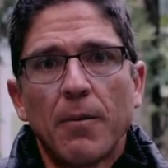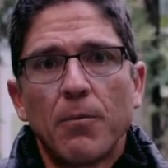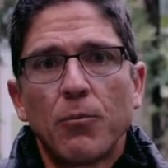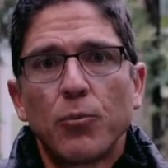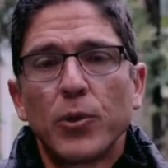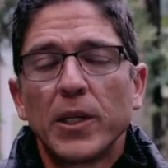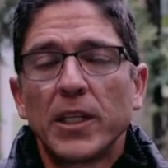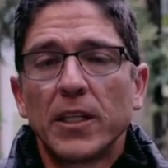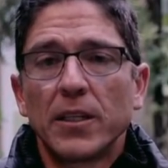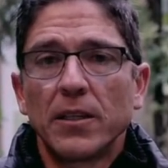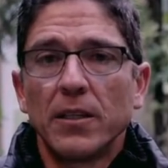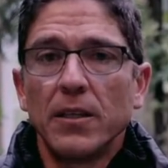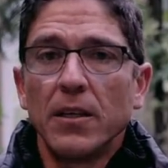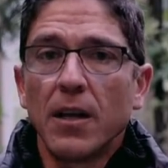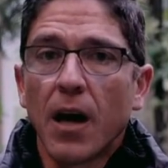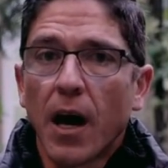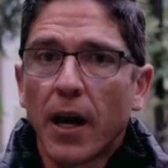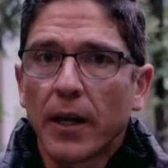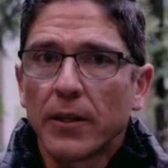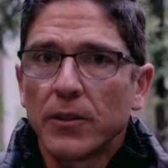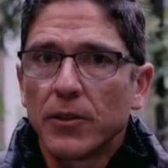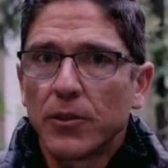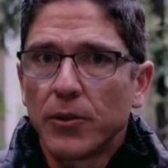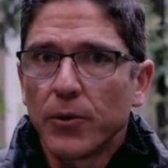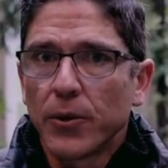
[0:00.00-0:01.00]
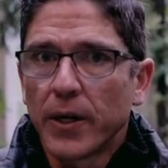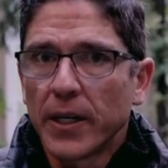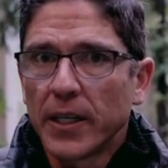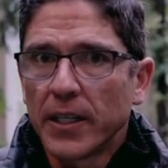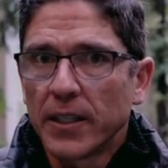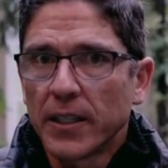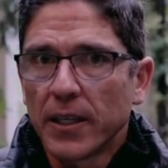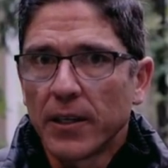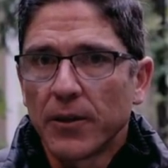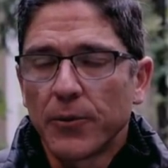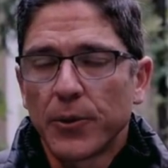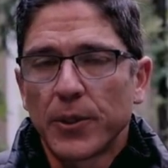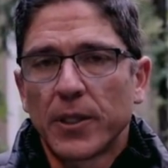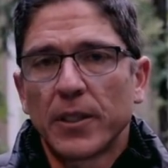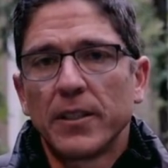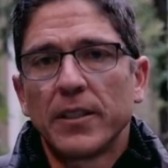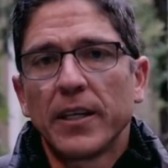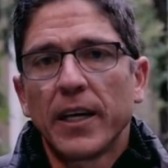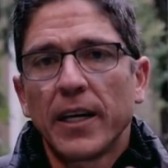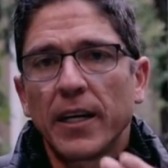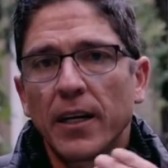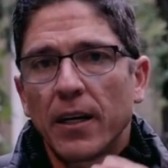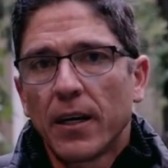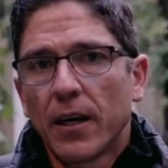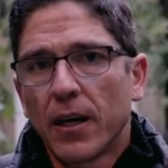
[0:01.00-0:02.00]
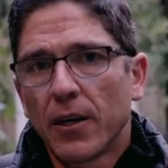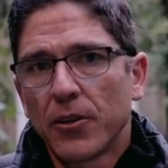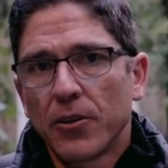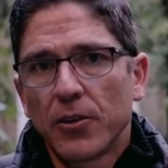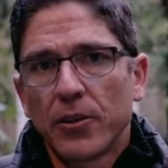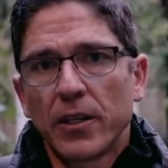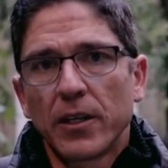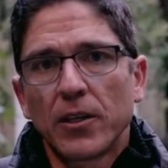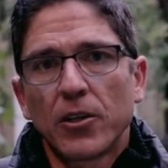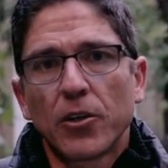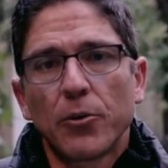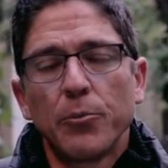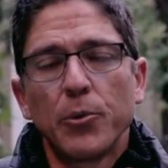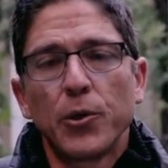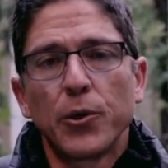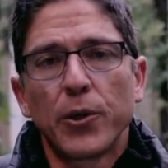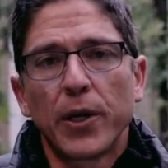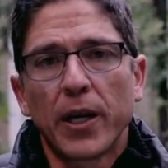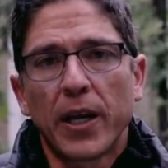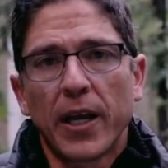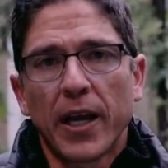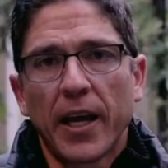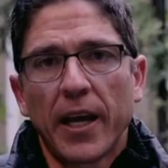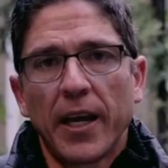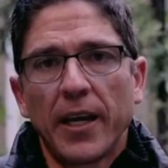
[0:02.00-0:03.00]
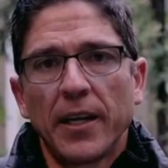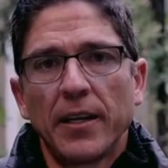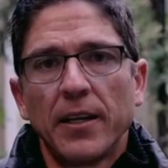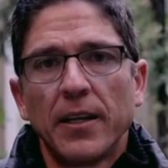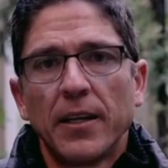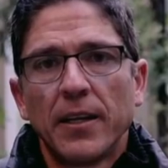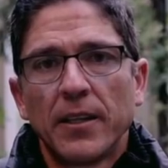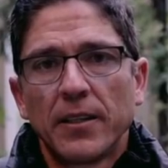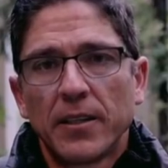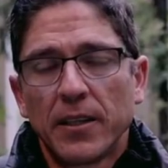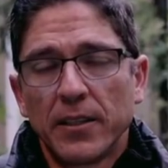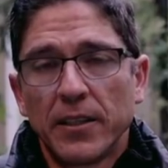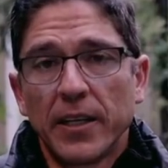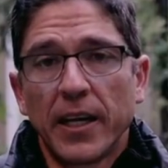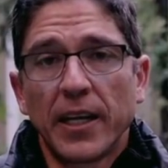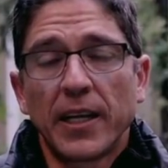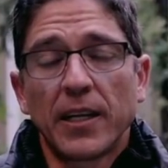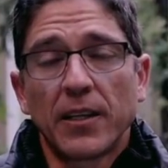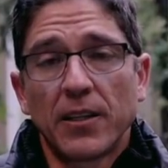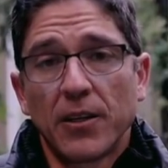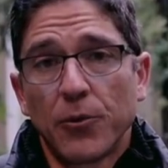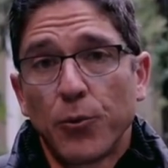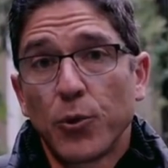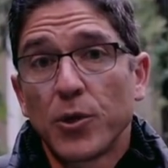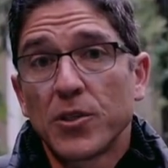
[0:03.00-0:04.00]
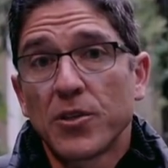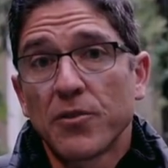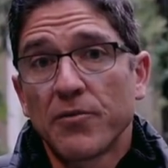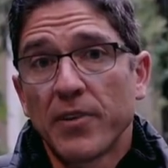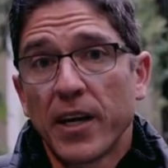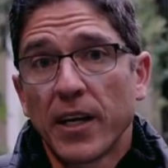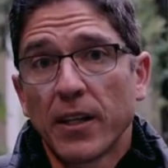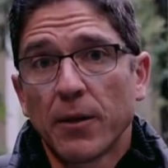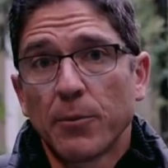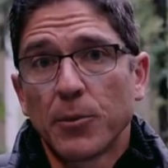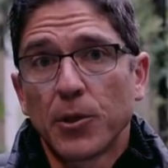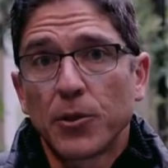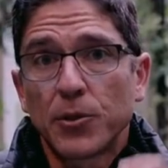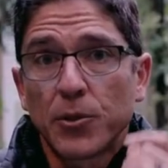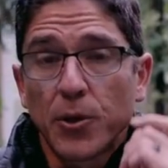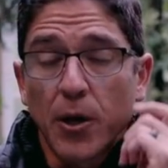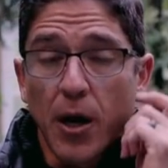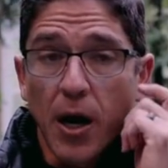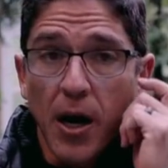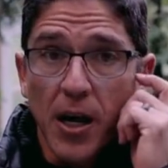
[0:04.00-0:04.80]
We did not do anything with the data other than communicate the data that was available to